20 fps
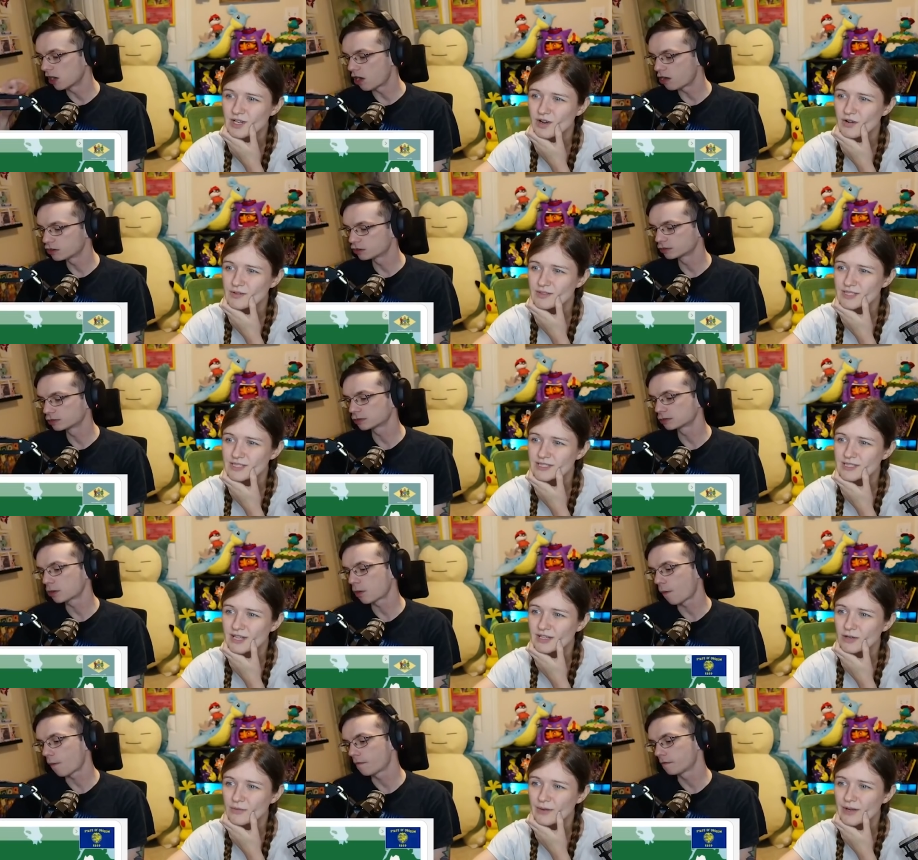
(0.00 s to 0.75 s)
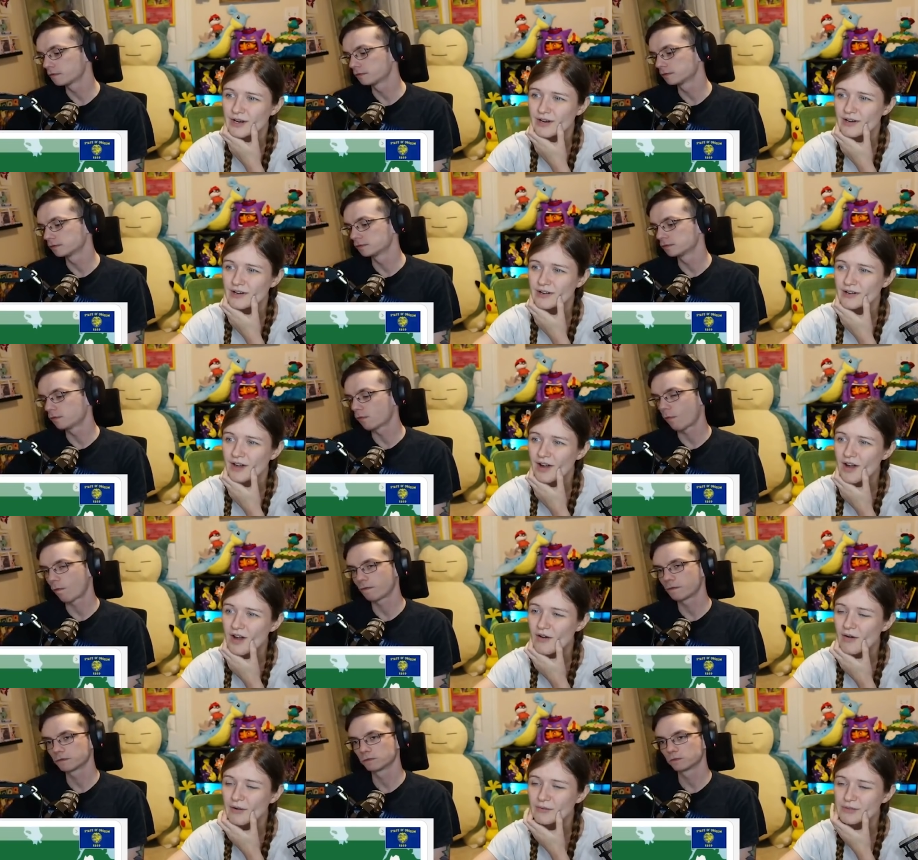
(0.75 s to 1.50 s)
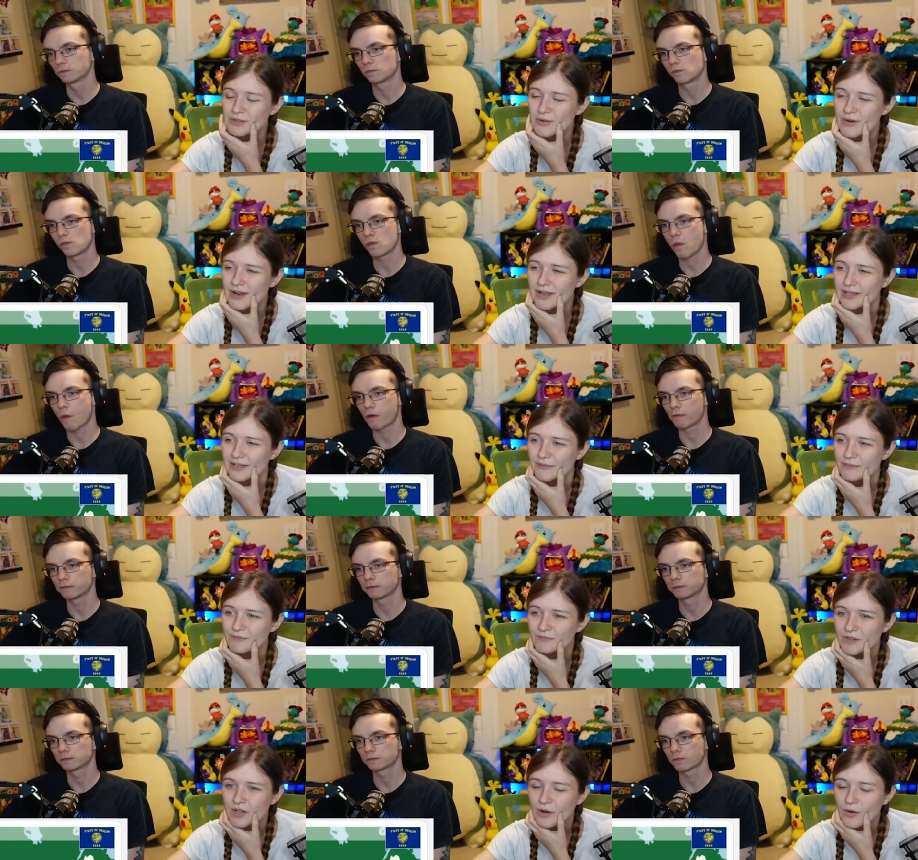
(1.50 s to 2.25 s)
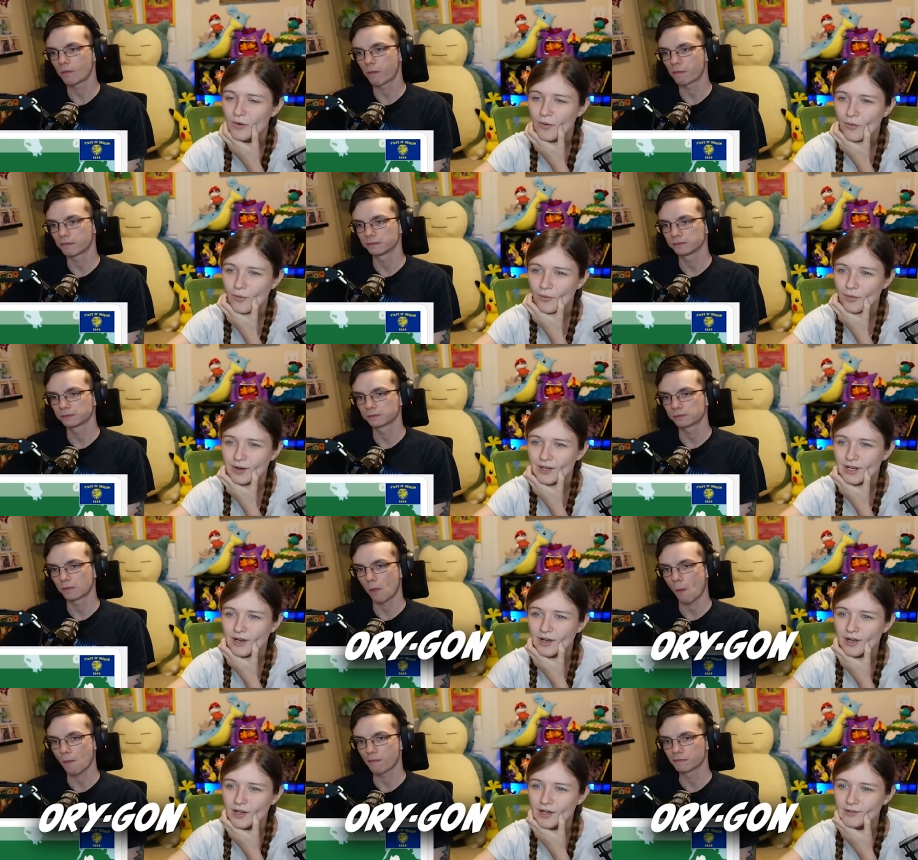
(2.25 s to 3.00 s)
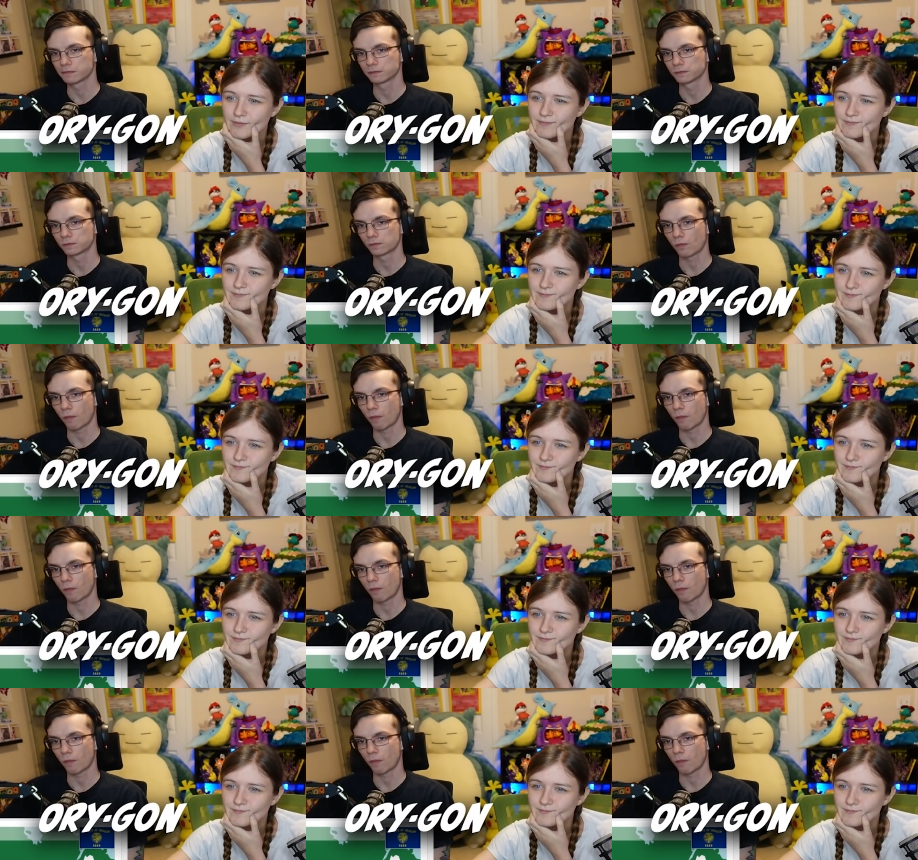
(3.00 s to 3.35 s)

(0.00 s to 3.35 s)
Speaker 1: Oh, is this Delaware? Oh, I was right. Oregon.